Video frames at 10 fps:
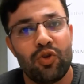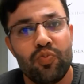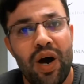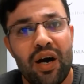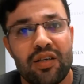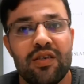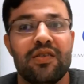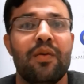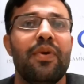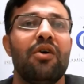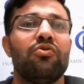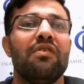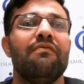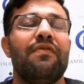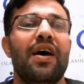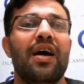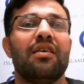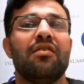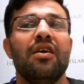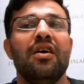marks. It's about, in
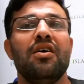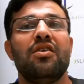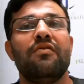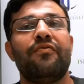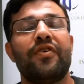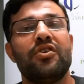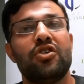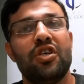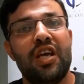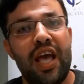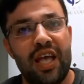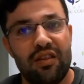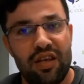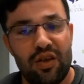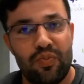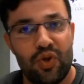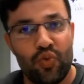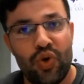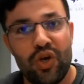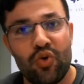fact, differentiating
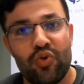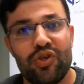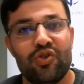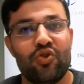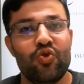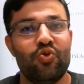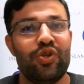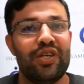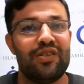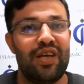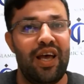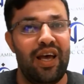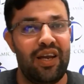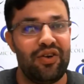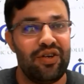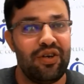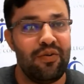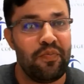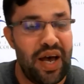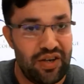between good students and
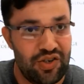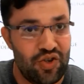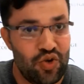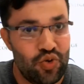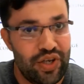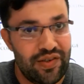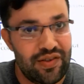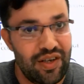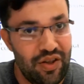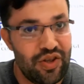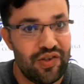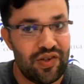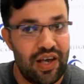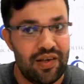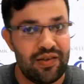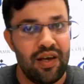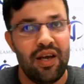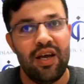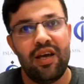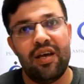bad students. In this case,
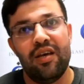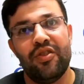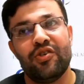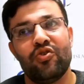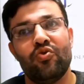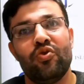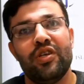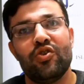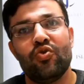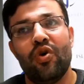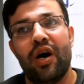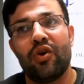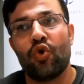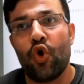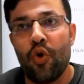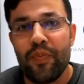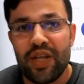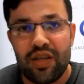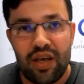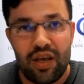the students who are
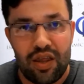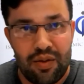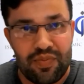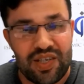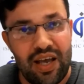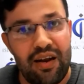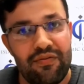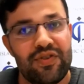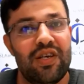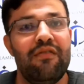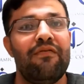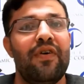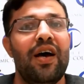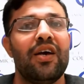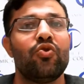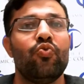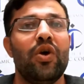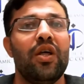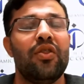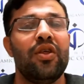committing themselves, in fact,
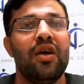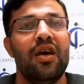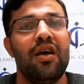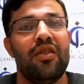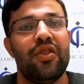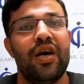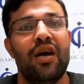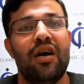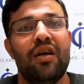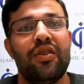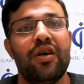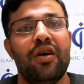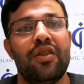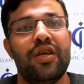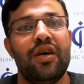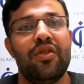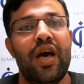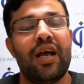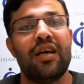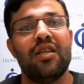with the
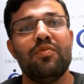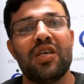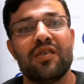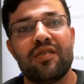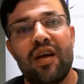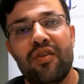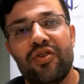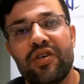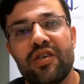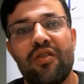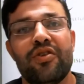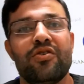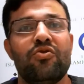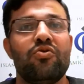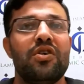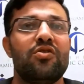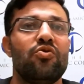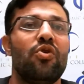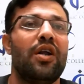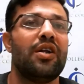academic standards, and the students
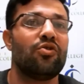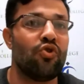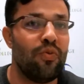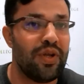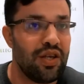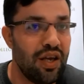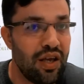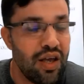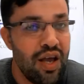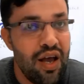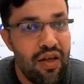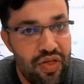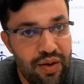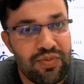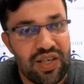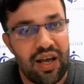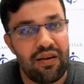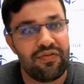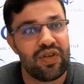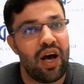who are not committing themselves